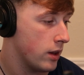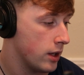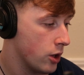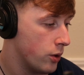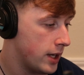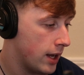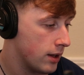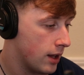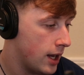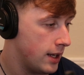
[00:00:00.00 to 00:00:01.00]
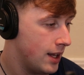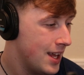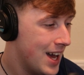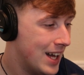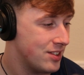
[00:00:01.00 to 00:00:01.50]
Then going down the line,
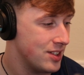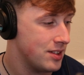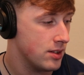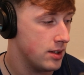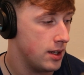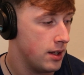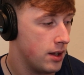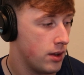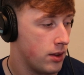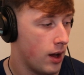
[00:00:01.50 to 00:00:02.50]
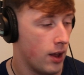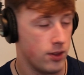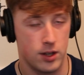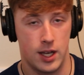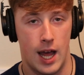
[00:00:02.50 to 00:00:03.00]
essentially the
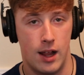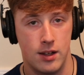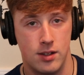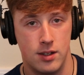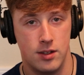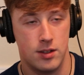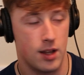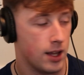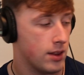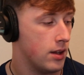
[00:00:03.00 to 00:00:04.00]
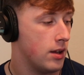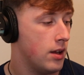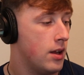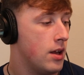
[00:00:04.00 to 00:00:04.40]
other Galaxies like the